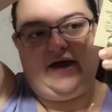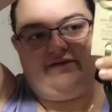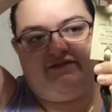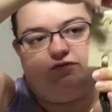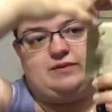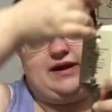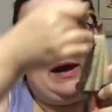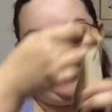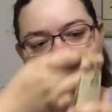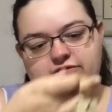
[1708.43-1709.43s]
So we
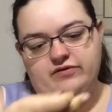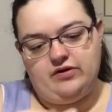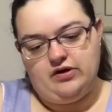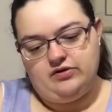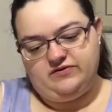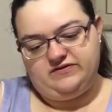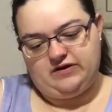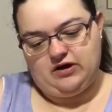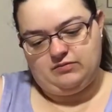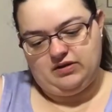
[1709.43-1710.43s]
have
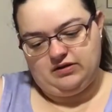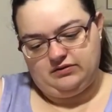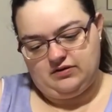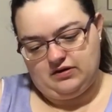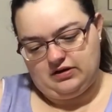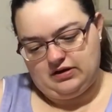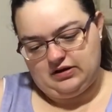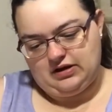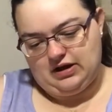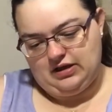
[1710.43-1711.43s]
some
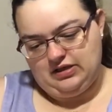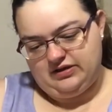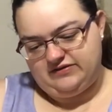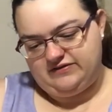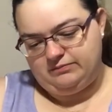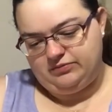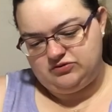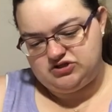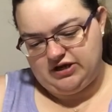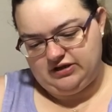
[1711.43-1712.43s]
colour, simple
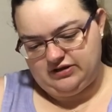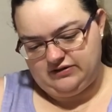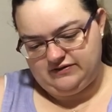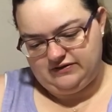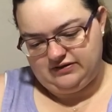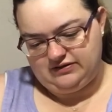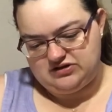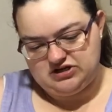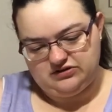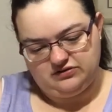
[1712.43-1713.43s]
shakers, the
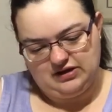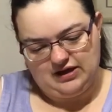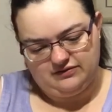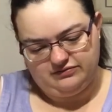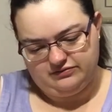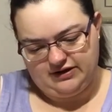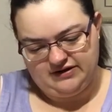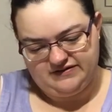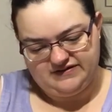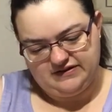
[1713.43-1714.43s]
Gentle Art
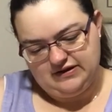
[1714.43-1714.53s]
threads,